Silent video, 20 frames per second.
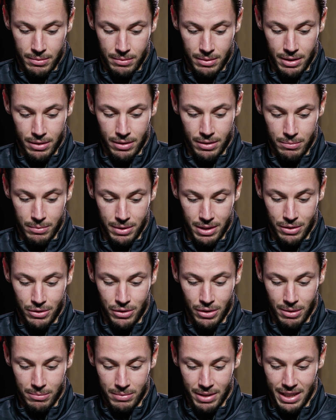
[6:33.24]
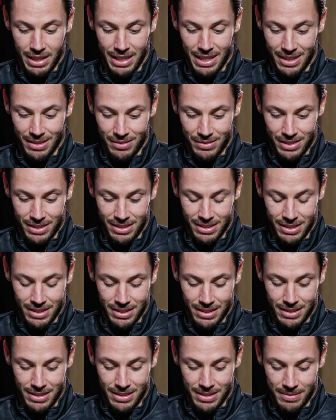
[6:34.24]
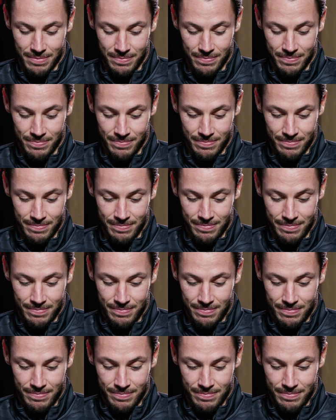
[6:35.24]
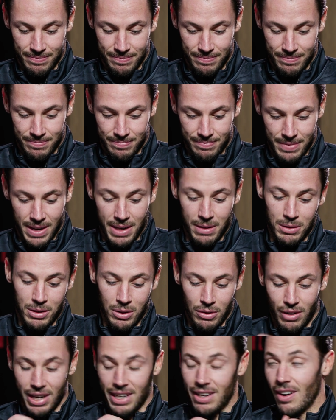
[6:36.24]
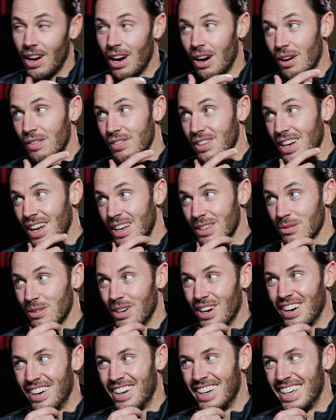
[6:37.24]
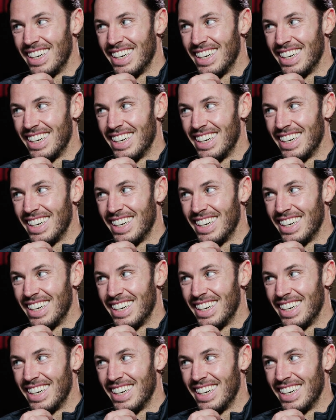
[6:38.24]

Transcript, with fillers: with a, with a chop that he loves, um, and it was a great night after that as well.